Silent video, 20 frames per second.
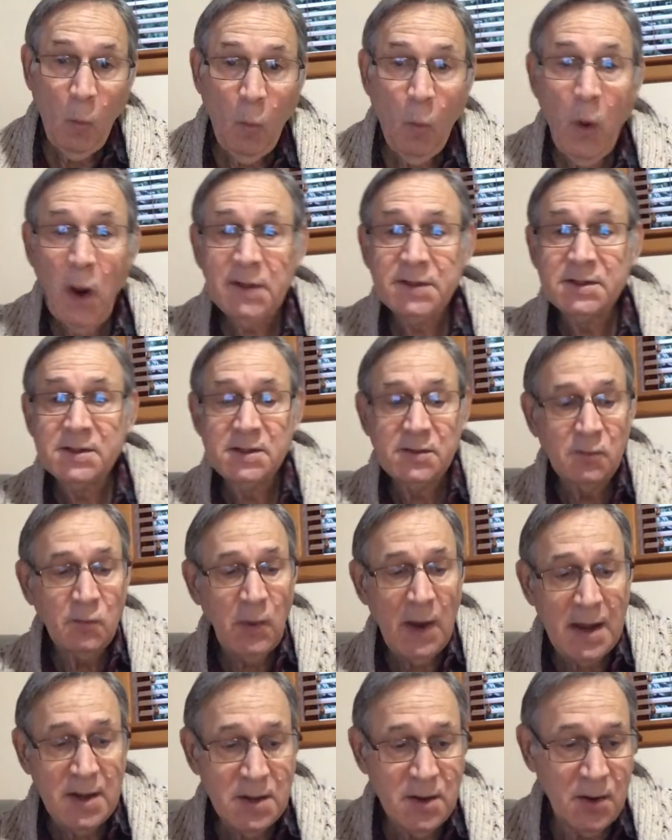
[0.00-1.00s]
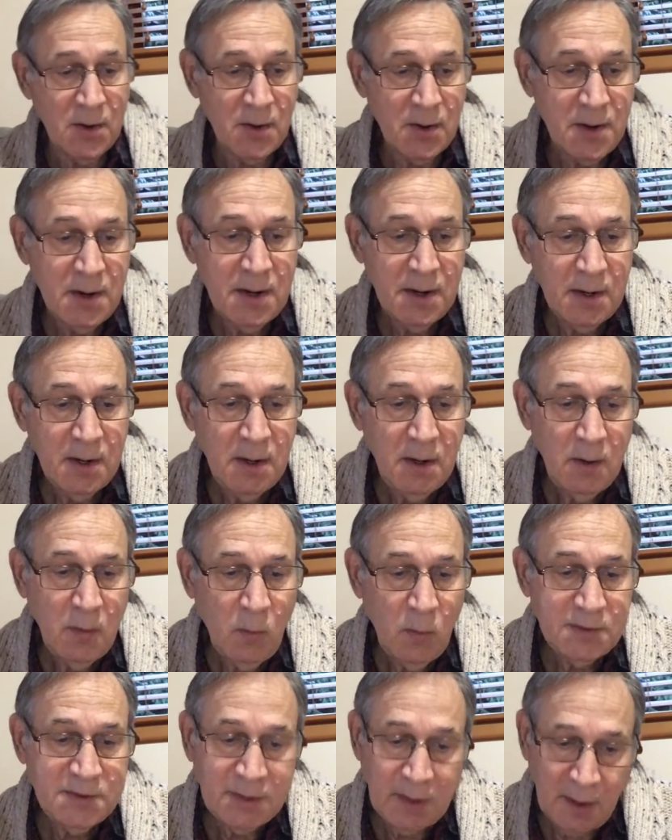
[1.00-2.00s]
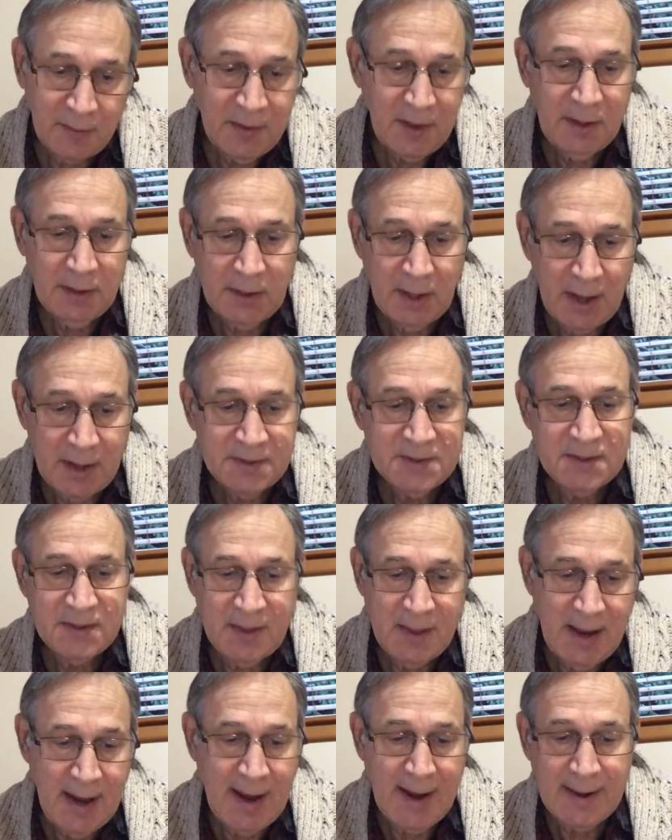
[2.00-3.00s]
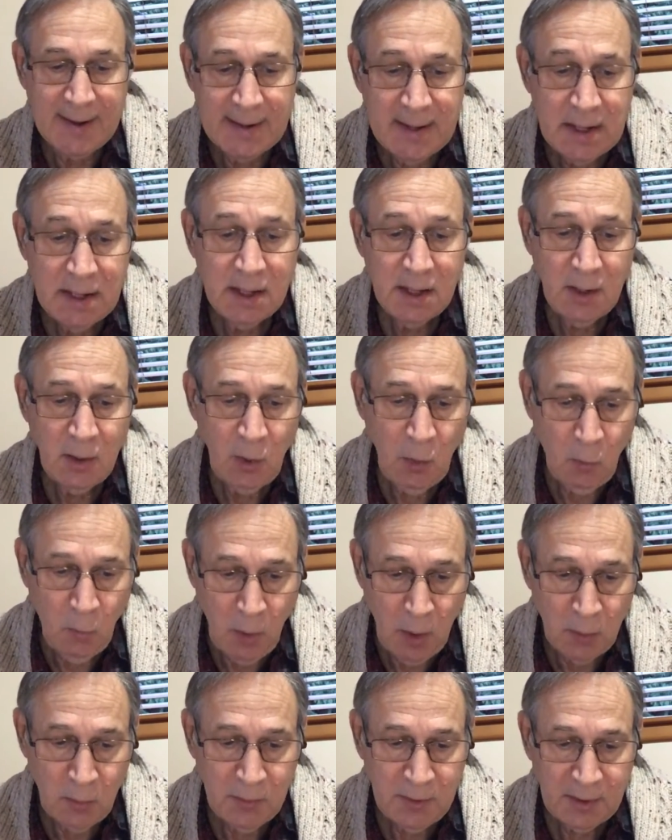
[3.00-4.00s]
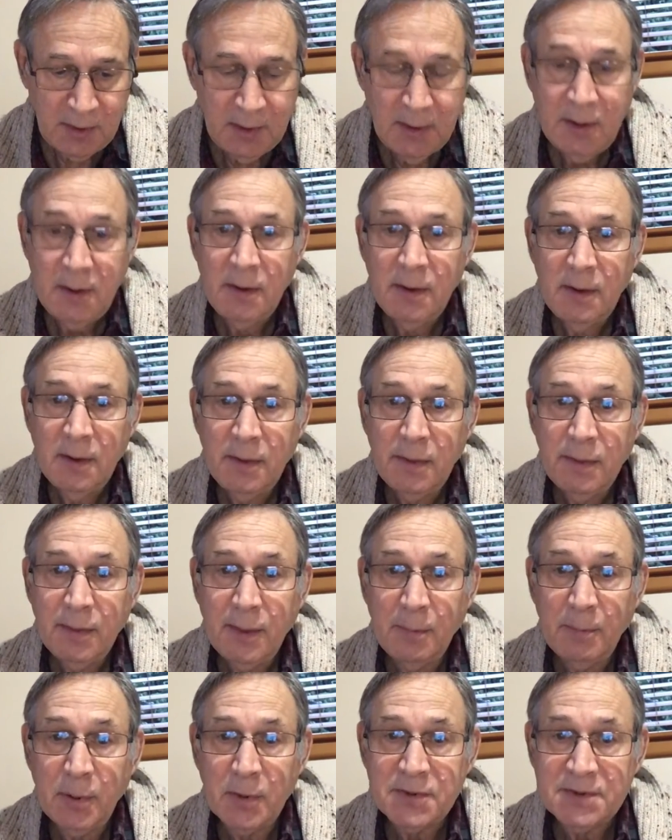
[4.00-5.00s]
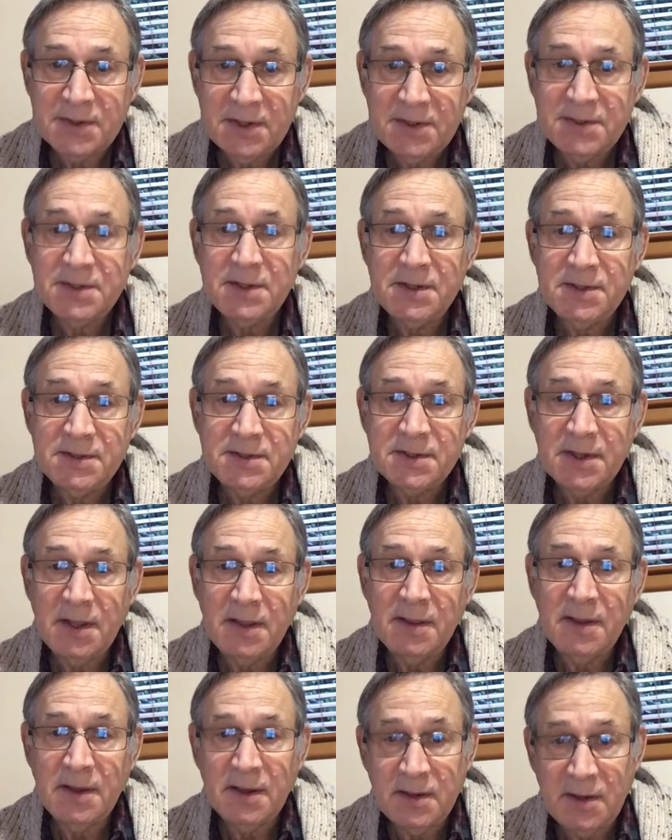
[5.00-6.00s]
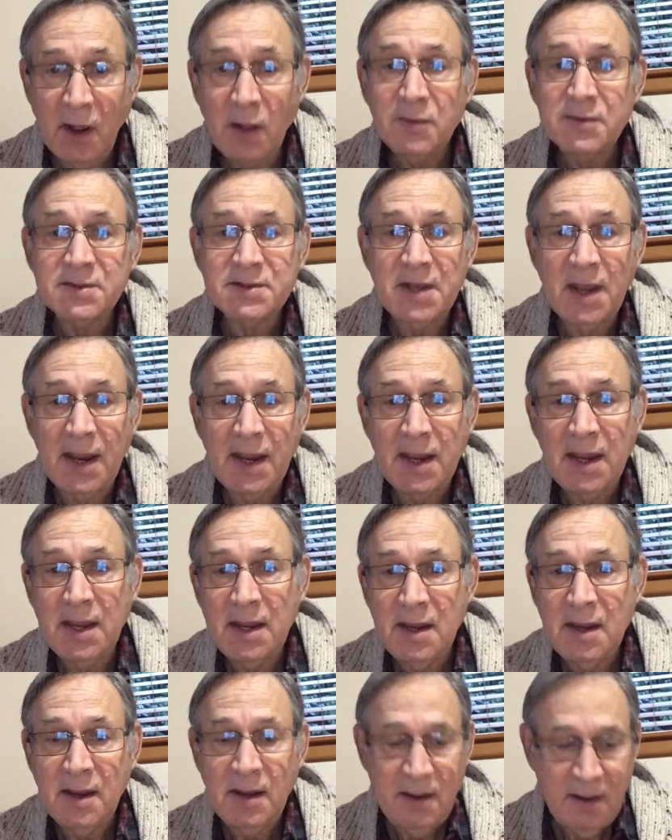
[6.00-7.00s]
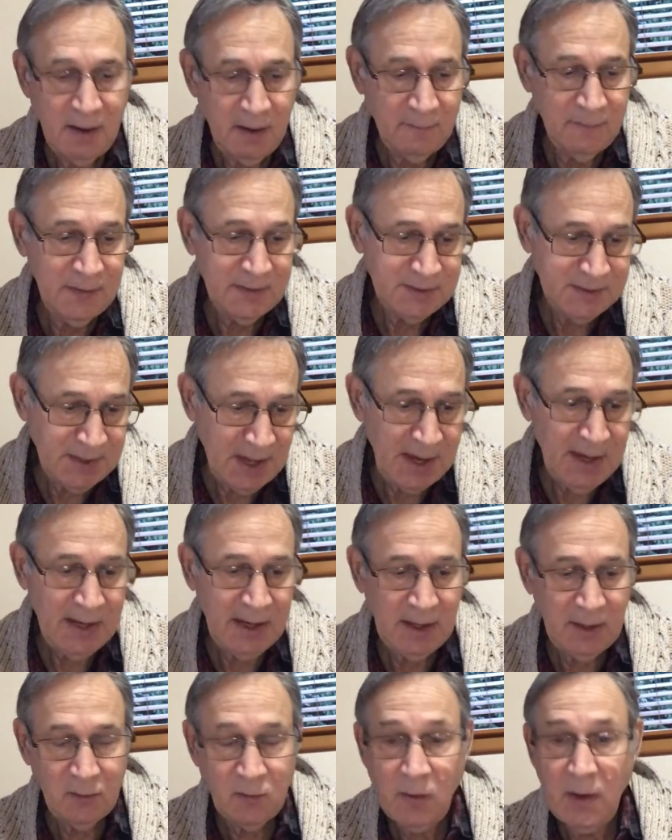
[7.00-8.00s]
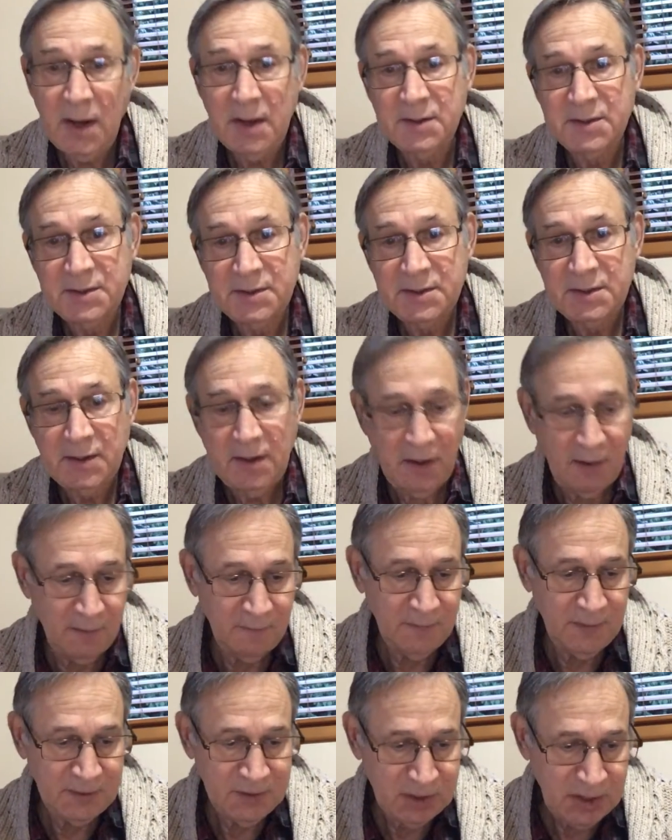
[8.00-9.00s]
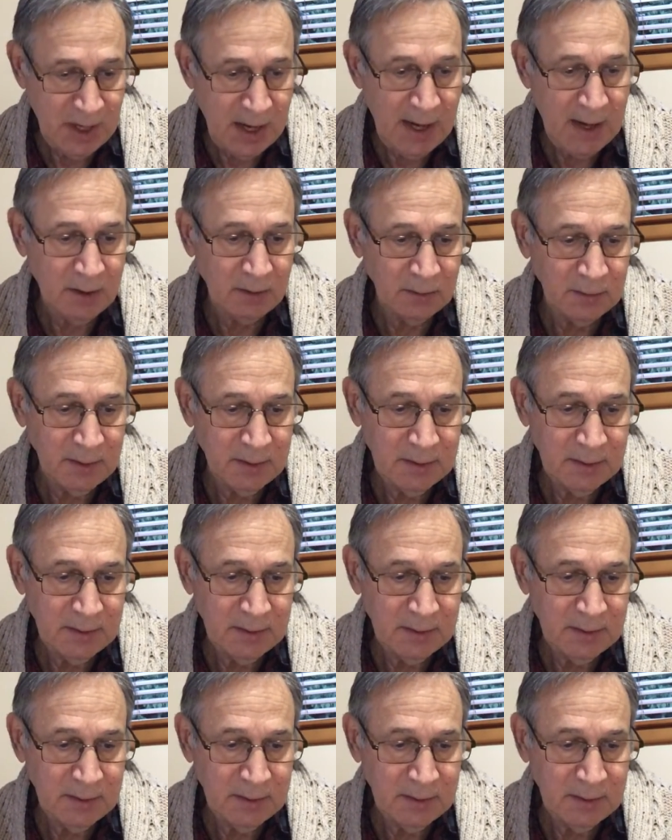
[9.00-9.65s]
What surrendered was nothing less than, quote, the persistence in the adult psyche of the psychic traits of the child.